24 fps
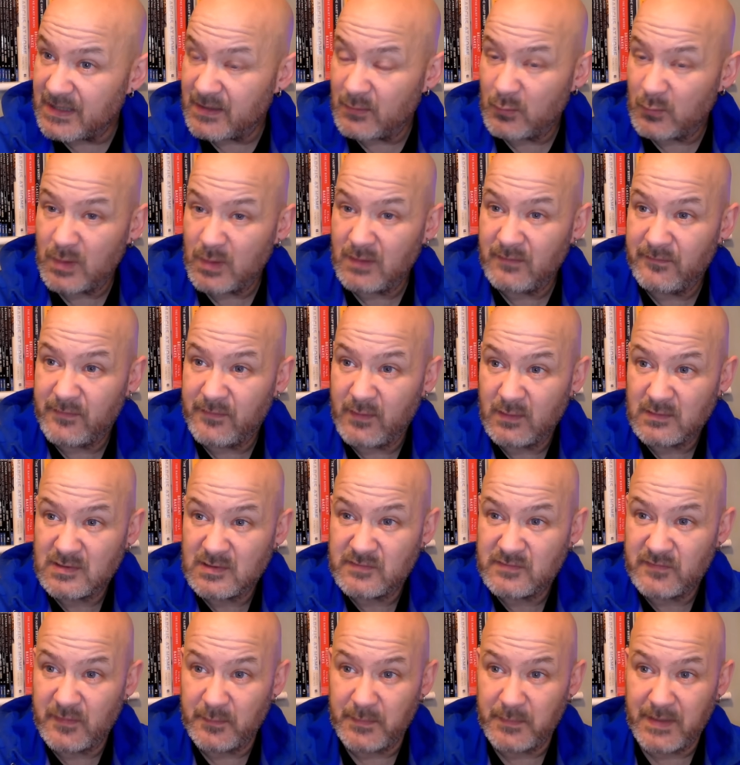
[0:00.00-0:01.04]
Now, Will Volks,
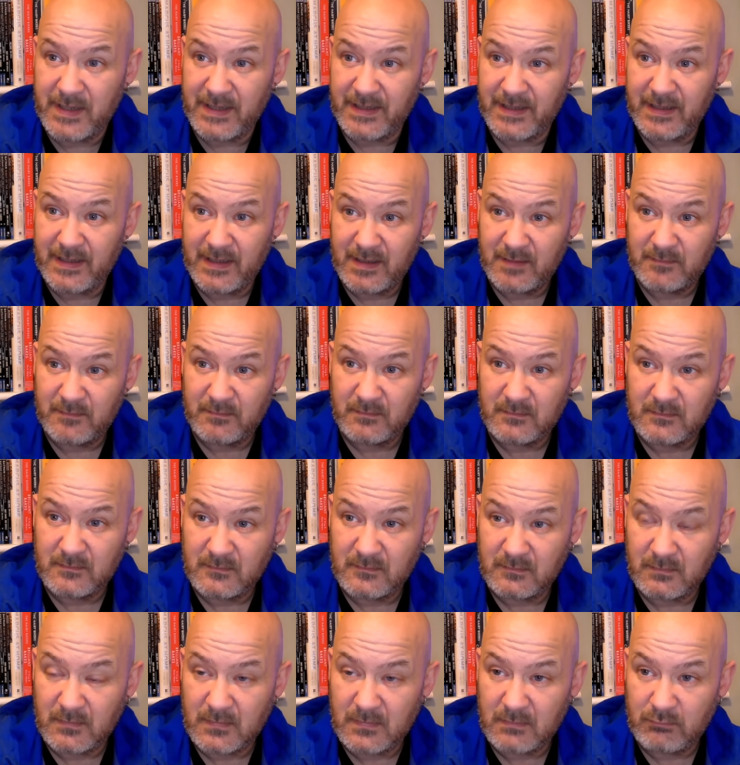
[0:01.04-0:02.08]
for me,
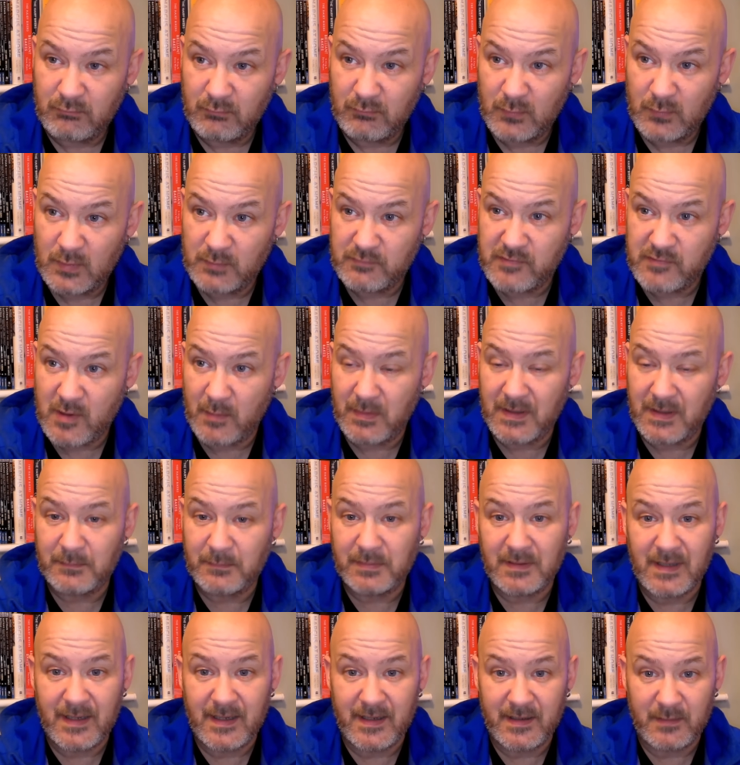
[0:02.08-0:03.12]
were probably
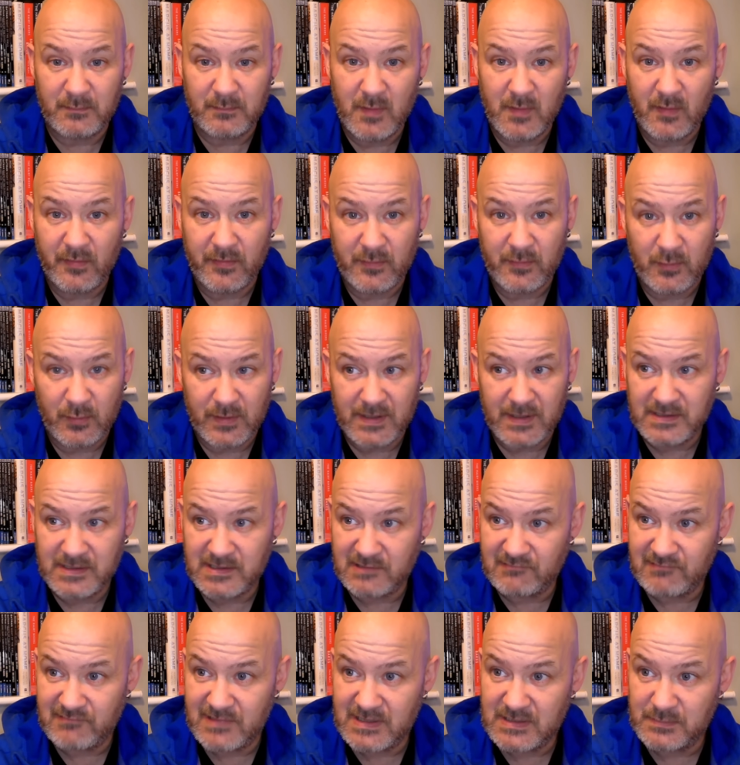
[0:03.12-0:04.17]
played a month going into
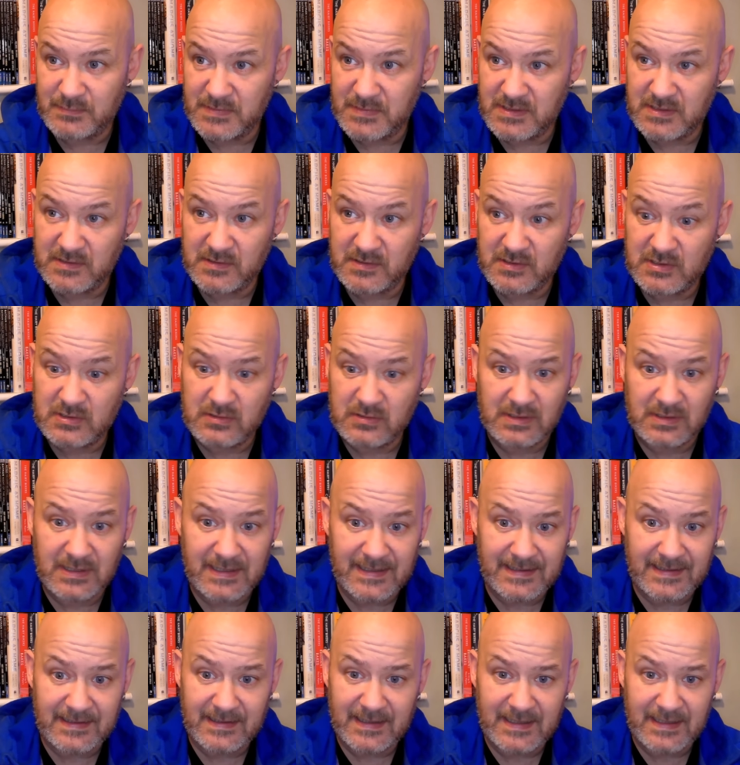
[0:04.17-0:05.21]
Christmas, and
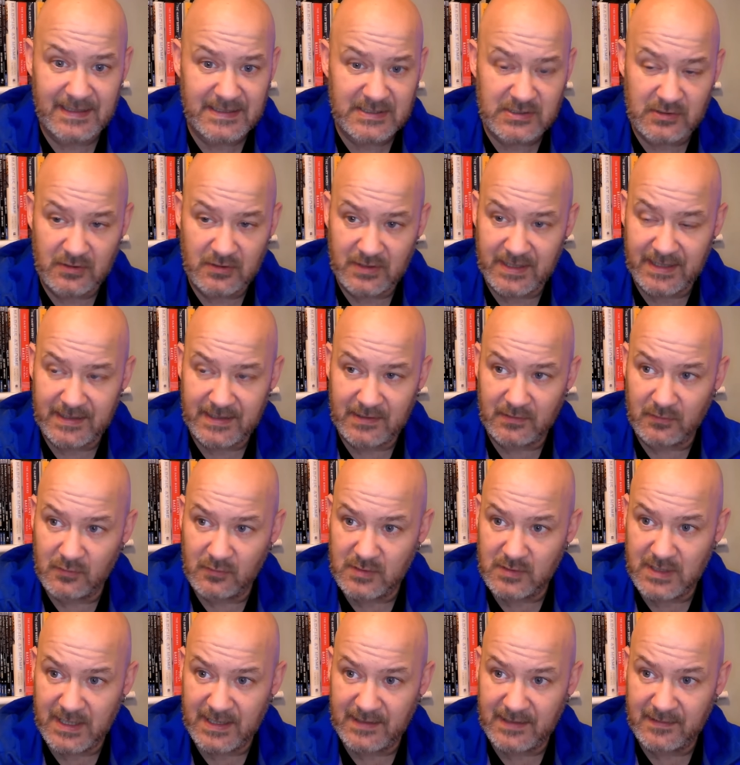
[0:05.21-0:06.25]
suddenly he's not getting a
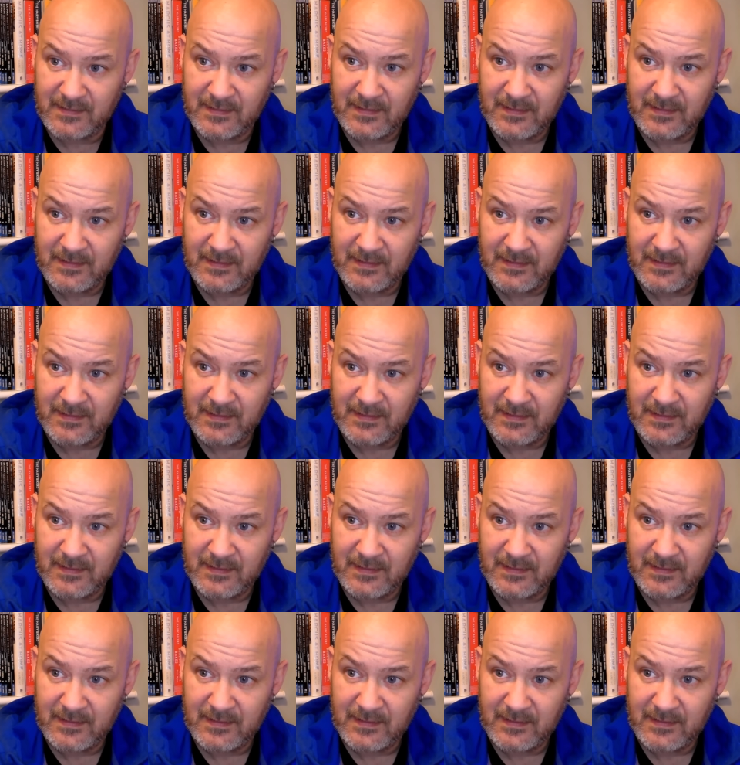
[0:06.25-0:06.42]
look in.